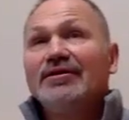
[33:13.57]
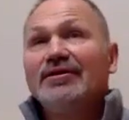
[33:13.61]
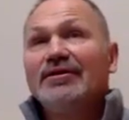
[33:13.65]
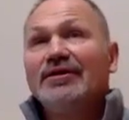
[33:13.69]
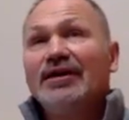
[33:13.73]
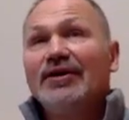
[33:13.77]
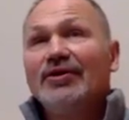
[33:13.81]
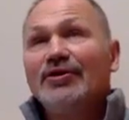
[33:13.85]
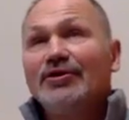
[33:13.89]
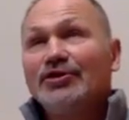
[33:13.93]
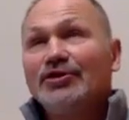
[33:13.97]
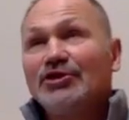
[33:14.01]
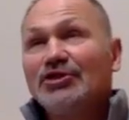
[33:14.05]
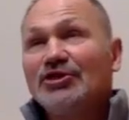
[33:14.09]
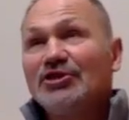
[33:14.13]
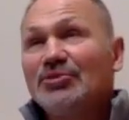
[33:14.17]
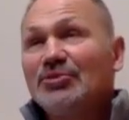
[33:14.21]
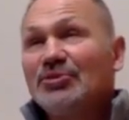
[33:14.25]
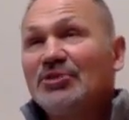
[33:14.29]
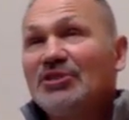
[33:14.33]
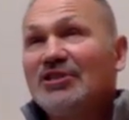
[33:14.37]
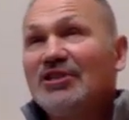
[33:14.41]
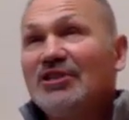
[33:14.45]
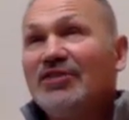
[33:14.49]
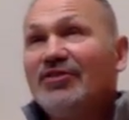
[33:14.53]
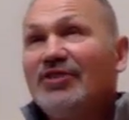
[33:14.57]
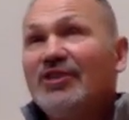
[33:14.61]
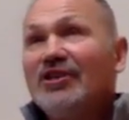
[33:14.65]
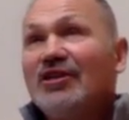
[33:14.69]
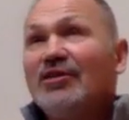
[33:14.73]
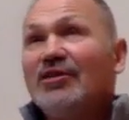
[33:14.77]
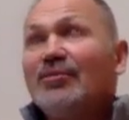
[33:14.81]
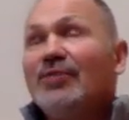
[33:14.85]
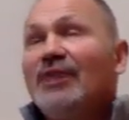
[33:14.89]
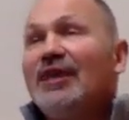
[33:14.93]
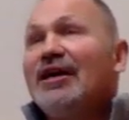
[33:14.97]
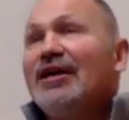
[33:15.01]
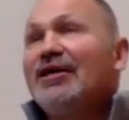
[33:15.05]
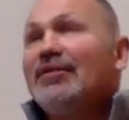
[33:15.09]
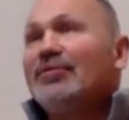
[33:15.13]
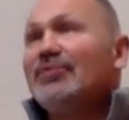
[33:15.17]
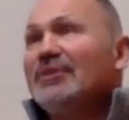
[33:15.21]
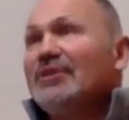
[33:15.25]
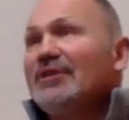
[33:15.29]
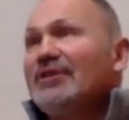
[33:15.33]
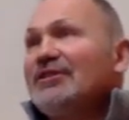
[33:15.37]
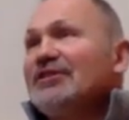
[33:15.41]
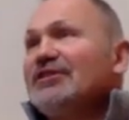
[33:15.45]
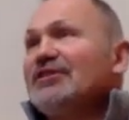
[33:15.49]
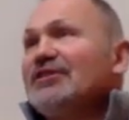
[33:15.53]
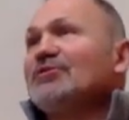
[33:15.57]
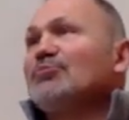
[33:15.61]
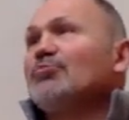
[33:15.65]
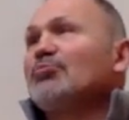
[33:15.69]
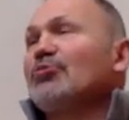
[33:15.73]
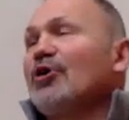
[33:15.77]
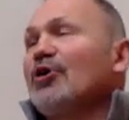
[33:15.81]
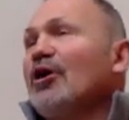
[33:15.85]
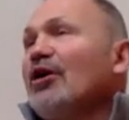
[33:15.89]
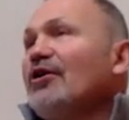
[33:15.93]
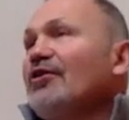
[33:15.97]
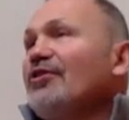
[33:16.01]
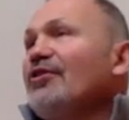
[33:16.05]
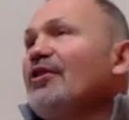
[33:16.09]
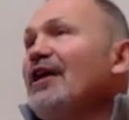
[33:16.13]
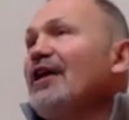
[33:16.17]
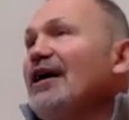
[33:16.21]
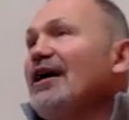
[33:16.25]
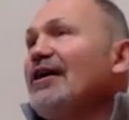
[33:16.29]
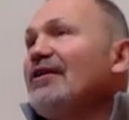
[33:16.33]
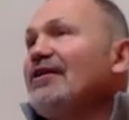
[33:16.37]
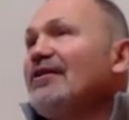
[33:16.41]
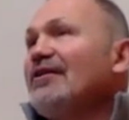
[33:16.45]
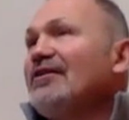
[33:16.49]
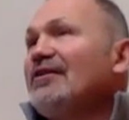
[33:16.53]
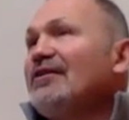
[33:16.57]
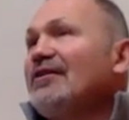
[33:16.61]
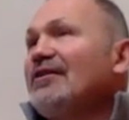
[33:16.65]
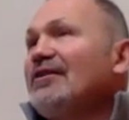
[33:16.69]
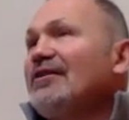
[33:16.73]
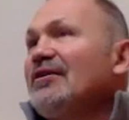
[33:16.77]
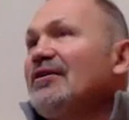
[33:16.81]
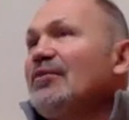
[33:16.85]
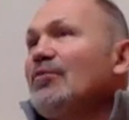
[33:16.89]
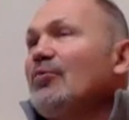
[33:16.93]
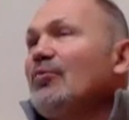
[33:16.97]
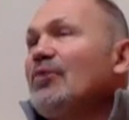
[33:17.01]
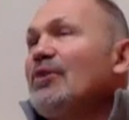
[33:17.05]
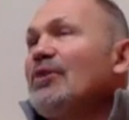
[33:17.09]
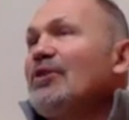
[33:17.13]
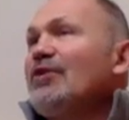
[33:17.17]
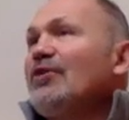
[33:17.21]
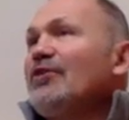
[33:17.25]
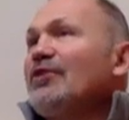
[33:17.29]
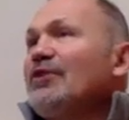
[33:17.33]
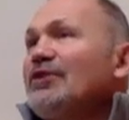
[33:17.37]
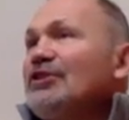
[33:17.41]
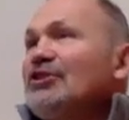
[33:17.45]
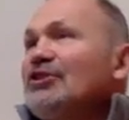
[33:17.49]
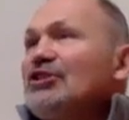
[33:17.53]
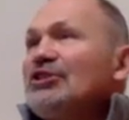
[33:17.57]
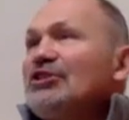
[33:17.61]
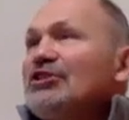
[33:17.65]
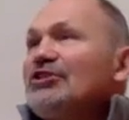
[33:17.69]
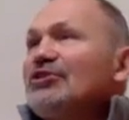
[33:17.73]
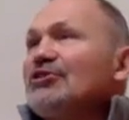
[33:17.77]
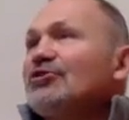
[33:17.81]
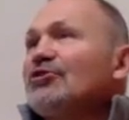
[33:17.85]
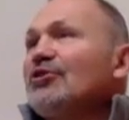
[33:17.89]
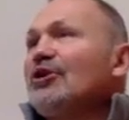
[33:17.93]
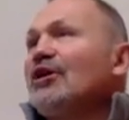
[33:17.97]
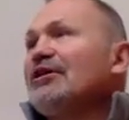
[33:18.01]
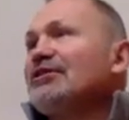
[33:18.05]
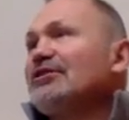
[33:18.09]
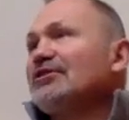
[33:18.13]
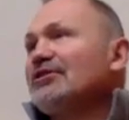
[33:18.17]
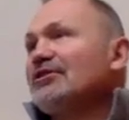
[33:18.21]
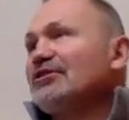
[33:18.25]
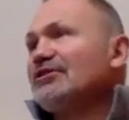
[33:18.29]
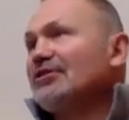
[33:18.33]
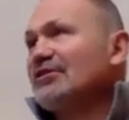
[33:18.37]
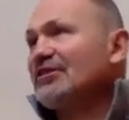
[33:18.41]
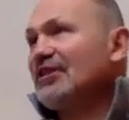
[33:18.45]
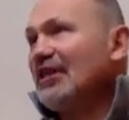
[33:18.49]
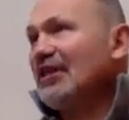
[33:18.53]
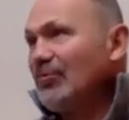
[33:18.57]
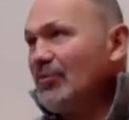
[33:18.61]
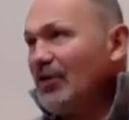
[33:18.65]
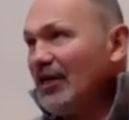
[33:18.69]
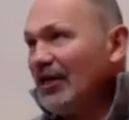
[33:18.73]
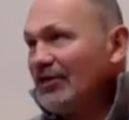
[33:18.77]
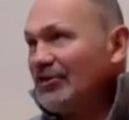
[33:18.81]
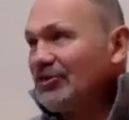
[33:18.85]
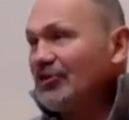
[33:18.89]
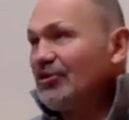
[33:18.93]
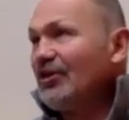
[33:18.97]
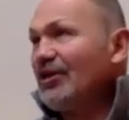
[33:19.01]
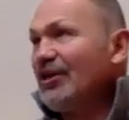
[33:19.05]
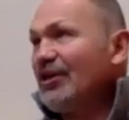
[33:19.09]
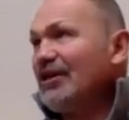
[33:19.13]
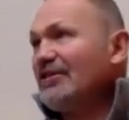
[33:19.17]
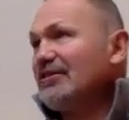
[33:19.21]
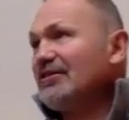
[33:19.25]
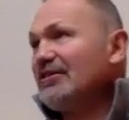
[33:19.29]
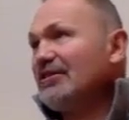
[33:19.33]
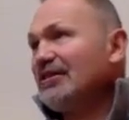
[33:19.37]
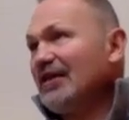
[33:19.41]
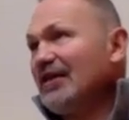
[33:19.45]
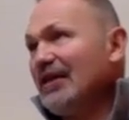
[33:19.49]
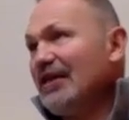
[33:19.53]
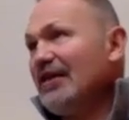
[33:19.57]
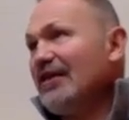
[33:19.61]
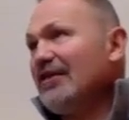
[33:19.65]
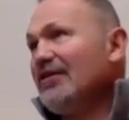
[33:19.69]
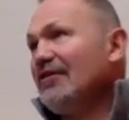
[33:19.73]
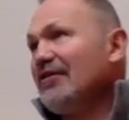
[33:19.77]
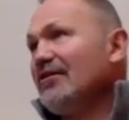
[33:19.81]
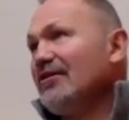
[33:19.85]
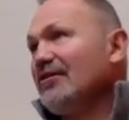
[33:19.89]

Now, there's a specific command, but let's broaden that. We know that Jesus Christ is the same yesterday, today,